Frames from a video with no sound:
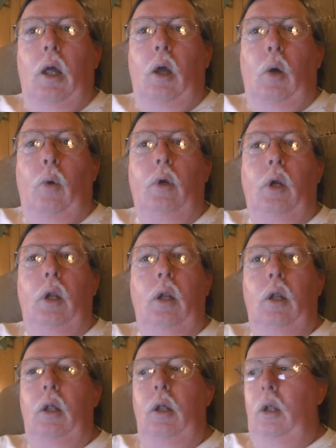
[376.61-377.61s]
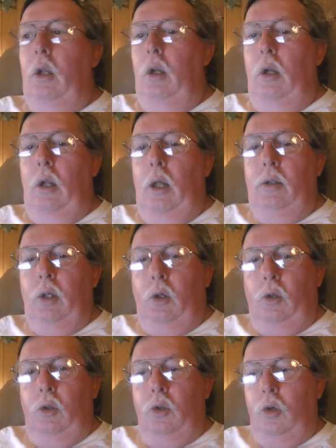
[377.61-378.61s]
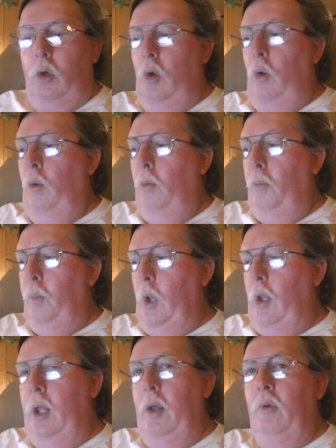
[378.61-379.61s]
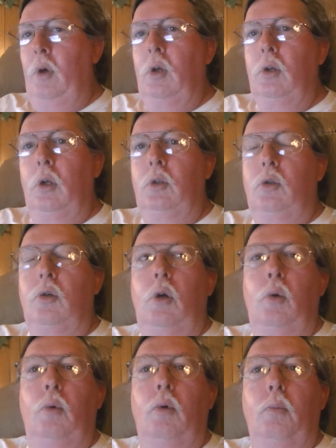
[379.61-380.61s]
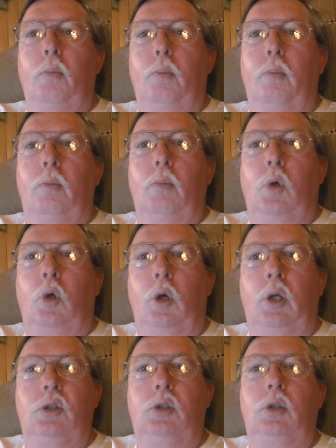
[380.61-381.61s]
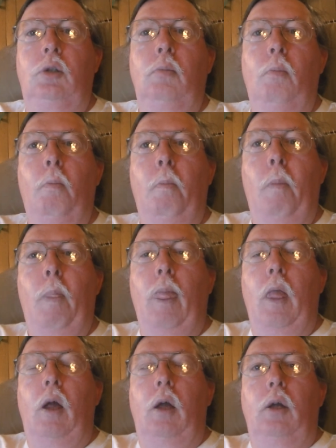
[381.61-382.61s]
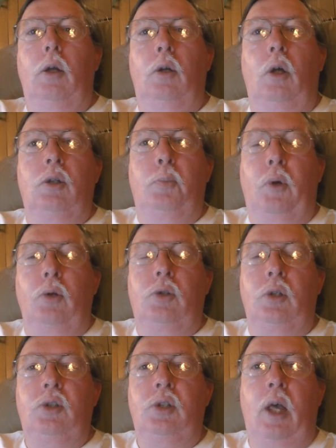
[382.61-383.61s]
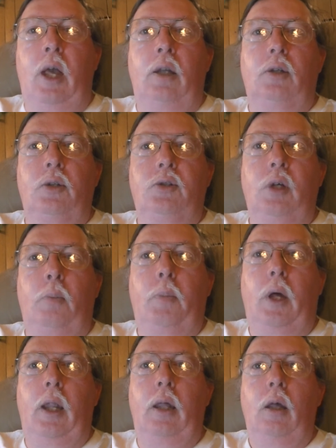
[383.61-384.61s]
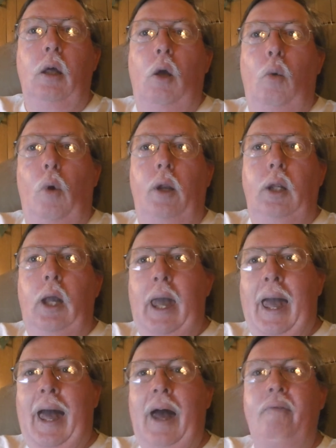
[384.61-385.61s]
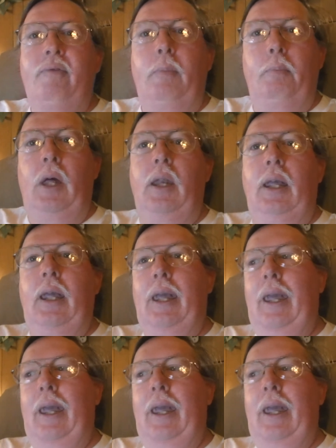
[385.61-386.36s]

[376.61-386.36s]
When, as a true believer, a true Christian, you're not supposed to say to somebody when you have the money